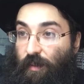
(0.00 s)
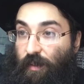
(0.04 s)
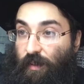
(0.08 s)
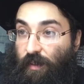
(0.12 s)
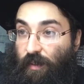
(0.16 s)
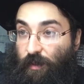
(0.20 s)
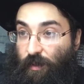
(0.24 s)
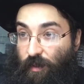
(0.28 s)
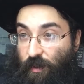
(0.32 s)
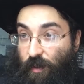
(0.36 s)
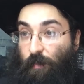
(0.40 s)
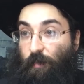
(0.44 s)

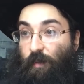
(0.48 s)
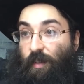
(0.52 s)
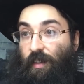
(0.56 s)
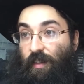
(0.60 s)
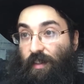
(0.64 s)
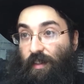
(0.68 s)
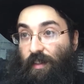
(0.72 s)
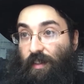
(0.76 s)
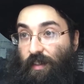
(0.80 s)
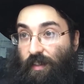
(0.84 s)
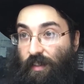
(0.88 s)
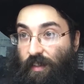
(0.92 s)

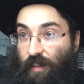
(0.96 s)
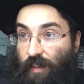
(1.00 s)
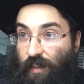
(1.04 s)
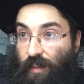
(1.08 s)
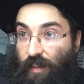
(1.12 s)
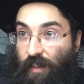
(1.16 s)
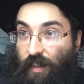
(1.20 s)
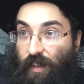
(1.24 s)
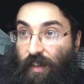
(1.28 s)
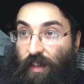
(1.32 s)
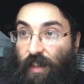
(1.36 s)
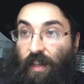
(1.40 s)
seemingly,
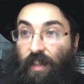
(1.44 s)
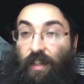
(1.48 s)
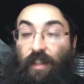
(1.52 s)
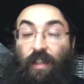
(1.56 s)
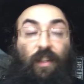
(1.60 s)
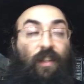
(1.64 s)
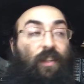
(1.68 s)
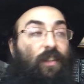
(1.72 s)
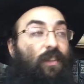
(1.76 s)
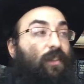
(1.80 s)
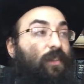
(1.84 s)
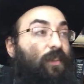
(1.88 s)
in
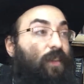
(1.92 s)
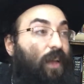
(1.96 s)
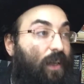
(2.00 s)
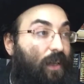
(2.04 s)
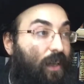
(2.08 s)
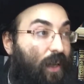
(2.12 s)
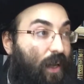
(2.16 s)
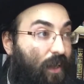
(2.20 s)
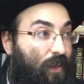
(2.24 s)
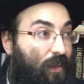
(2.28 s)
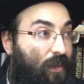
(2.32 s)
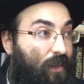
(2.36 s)
Hilchos
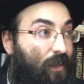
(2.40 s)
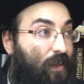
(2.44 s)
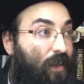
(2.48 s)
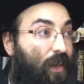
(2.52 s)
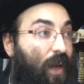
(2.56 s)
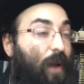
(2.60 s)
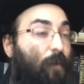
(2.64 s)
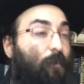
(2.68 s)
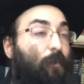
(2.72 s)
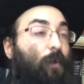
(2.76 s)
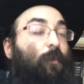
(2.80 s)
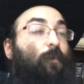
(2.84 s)
Sanhedrin. The
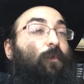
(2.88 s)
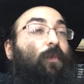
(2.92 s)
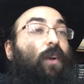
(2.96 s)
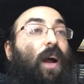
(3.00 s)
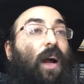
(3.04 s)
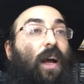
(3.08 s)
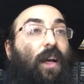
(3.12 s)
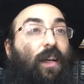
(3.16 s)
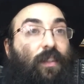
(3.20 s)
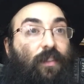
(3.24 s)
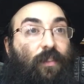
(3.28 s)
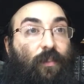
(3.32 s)
Rambam
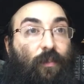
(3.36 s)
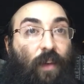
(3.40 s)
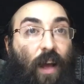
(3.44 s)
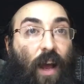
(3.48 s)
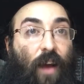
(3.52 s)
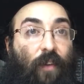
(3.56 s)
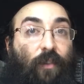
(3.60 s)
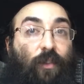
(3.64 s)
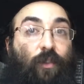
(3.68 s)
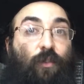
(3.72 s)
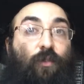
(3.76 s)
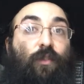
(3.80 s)
writes, we
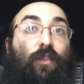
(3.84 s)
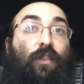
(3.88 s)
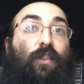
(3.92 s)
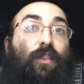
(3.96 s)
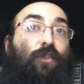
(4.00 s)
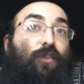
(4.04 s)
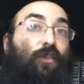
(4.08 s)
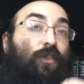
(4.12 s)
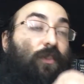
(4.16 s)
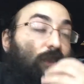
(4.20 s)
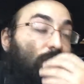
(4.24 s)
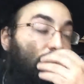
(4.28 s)
have a
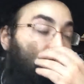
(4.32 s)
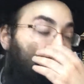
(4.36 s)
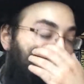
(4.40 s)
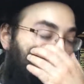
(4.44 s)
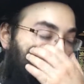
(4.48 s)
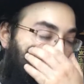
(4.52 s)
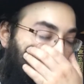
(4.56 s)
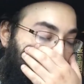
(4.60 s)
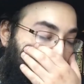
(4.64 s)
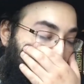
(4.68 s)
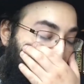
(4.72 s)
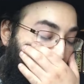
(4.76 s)
tradition,
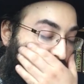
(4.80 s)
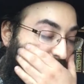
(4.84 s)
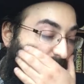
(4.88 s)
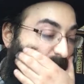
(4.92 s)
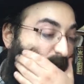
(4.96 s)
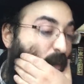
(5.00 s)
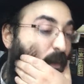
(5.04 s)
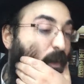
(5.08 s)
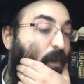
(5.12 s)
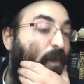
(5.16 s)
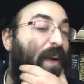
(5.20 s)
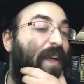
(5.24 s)
the
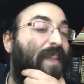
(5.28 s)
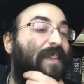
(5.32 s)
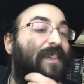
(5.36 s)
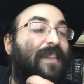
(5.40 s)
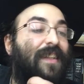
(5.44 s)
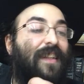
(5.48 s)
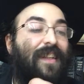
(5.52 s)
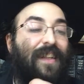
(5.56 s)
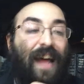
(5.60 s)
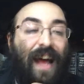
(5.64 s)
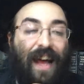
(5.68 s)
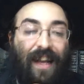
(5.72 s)
Rambam writes that
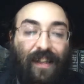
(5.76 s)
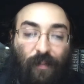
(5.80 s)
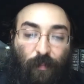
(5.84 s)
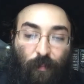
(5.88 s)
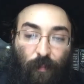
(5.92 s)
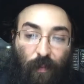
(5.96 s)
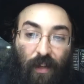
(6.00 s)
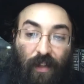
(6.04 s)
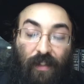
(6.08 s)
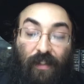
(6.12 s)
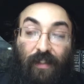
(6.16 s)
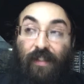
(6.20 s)
the last
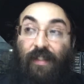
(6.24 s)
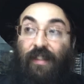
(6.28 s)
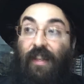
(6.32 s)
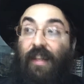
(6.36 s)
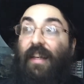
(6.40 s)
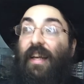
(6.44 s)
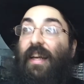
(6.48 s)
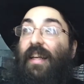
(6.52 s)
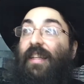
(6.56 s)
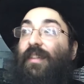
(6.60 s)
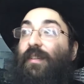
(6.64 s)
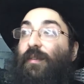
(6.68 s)
place the
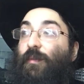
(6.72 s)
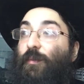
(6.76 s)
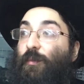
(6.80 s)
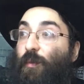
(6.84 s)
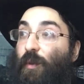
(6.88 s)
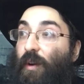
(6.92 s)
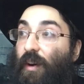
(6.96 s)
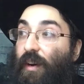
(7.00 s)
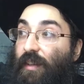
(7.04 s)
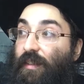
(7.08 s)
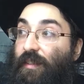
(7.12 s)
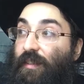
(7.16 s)
Sanhedrin
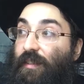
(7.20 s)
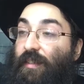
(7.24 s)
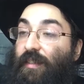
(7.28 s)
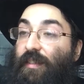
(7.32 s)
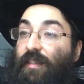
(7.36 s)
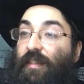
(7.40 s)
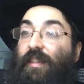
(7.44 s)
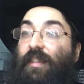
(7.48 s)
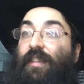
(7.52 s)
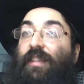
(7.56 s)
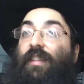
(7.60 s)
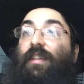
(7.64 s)
was
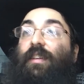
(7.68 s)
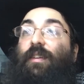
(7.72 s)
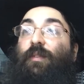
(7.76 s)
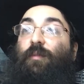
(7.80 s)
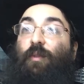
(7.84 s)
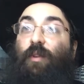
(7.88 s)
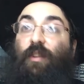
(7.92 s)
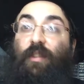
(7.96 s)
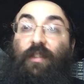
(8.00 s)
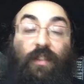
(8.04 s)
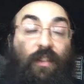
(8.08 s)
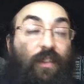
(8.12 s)

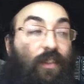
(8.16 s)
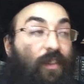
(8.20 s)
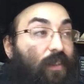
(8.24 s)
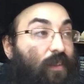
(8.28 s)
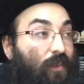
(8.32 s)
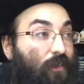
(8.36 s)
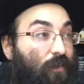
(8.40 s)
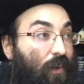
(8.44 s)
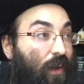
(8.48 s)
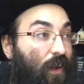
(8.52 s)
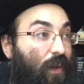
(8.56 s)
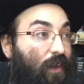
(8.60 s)
in
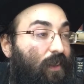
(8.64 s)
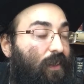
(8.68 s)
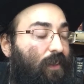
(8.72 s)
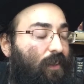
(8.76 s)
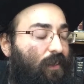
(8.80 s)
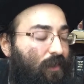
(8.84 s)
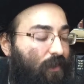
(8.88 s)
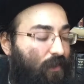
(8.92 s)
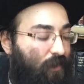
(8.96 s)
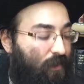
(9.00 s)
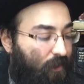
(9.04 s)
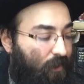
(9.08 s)

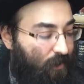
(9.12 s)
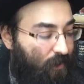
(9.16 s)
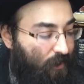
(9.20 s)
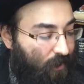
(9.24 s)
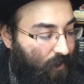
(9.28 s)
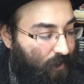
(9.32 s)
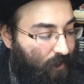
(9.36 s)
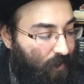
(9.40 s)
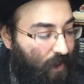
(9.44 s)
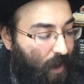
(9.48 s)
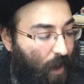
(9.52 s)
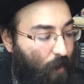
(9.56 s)
Teveriah.
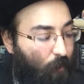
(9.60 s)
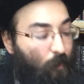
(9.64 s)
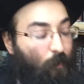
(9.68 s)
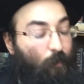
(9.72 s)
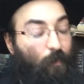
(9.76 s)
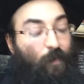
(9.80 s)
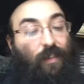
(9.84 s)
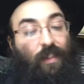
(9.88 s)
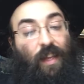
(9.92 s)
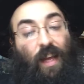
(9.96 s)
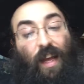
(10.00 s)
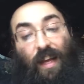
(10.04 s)
The Rambam
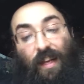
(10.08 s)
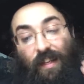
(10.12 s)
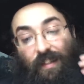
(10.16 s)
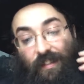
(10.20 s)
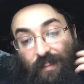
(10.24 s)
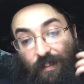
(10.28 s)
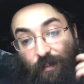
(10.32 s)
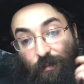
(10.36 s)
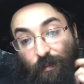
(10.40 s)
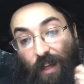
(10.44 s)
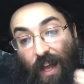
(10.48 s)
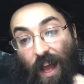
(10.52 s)

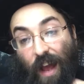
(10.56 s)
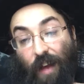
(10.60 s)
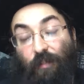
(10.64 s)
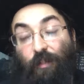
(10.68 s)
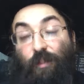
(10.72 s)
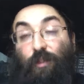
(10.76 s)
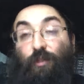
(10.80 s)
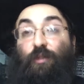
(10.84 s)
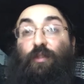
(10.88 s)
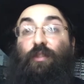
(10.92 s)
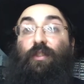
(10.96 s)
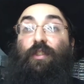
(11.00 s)
says, and we have a
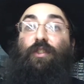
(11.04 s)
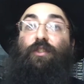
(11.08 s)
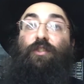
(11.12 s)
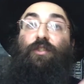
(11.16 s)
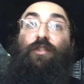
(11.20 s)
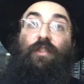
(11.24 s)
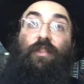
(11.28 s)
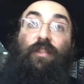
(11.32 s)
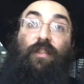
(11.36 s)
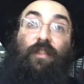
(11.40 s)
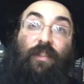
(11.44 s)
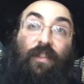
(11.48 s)

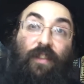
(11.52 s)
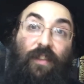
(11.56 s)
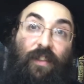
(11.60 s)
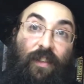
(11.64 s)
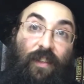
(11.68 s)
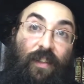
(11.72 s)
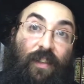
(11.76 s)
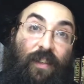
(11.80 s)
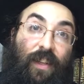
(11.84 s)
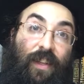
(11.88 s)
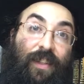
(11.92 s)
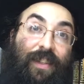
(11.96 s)
tradition,
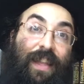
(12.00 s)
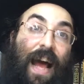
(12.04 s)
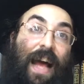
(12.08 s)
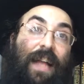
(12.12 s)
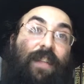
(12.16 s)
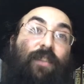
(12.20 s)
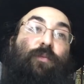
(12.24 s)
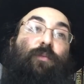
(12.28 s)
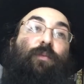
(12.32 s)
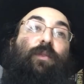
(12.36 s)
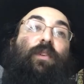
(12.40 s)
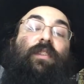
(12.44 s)
that
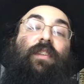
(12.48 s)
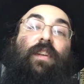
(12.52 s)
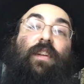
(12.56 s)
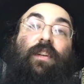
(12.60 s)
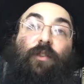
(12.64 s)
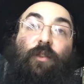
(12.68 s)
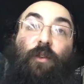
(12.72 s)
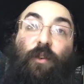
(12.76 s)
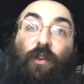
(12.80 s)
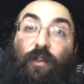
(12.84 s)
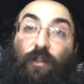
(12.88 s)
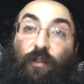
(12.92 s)
that's where they're
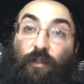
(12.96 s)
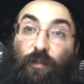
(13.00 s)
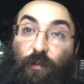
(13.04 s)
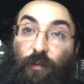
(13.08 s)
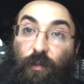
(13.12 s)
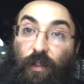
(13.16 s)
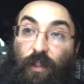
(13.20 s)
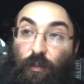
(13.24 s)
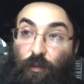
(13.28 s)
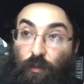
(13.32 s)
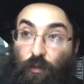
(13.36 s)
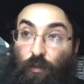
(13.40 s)
going to
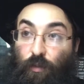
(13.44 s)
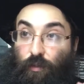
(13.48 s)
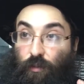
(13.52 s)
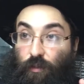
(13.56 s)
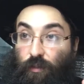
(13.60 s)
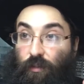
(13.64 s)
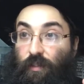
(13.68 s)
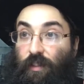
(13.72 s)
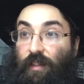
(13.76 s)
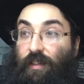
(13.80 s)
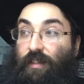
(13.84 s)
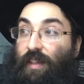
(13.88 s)

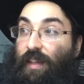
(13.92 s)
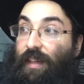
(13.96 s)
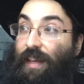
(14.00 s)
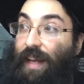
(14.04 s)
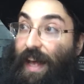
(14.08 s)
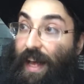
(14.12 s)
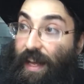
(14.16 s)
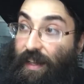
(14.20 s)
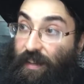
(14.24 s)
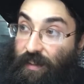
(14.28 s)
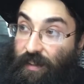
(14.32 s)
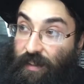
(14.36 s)
return. The
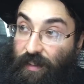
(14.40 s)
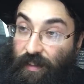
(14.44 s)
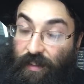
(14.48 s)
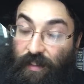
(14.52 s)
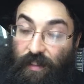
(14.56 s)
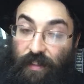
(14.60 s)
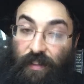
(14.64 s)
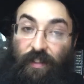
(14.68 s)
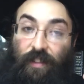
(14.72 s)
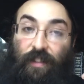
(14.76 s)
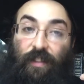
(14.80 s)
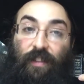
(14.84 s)
Sanhedrin
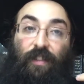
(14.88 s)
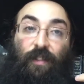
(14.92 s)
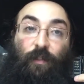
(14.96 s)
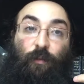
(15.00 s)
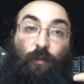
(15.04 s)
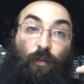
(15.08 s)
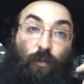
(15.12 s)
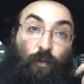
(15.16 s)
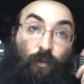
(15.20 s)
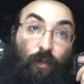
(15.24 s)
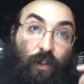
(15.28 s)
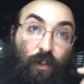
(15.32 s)

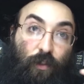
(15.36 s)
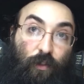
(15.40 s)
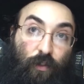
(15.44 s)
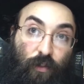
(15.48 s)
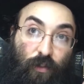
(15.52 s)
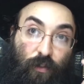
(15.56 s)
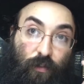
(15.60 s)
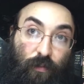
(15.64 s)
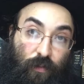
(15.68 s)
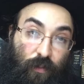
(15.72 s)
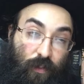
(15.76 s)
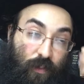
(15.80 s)
will
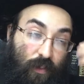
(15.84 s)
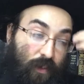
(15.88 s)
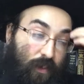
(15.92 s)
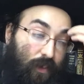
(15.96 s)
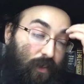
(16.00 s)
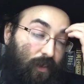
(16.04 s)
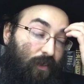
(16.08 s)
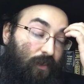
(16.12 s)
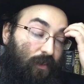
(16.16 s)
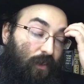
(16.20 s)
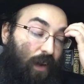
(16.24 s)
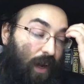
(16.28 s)
return first to
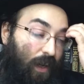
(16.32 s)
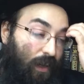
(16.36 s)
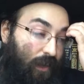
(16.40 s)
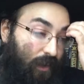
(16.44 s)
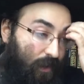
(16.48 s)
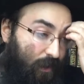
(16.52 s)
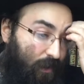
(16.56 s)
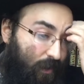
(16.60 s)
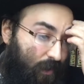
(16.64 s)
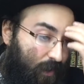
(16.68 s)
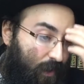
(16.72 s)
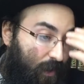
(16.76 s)

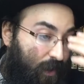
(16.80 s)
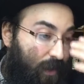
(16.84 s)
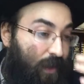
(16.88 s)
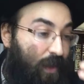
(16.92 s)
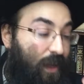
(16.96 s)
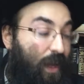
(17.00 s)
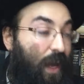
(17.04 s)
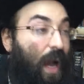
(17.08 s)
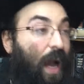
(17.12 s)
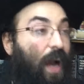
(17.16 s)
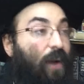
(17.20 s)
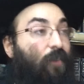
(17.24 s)
Tevariah,
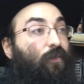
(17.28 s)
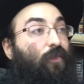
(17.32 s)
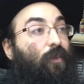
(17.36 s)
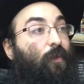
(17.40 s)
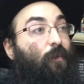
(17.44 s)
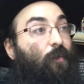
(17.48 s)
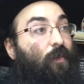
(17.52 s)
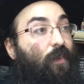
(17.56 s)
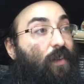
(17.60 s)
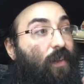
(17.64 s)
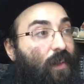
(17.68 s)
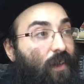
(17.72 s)
and
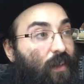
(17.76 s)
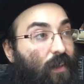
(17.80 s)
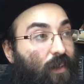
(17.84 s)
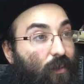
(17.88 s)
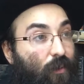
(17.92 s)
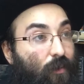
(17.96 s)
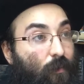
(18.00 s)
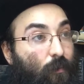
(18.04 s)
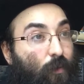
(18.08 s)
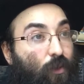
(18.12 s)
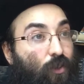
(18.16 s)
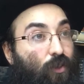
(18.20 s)
from there,
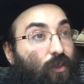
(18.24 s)
from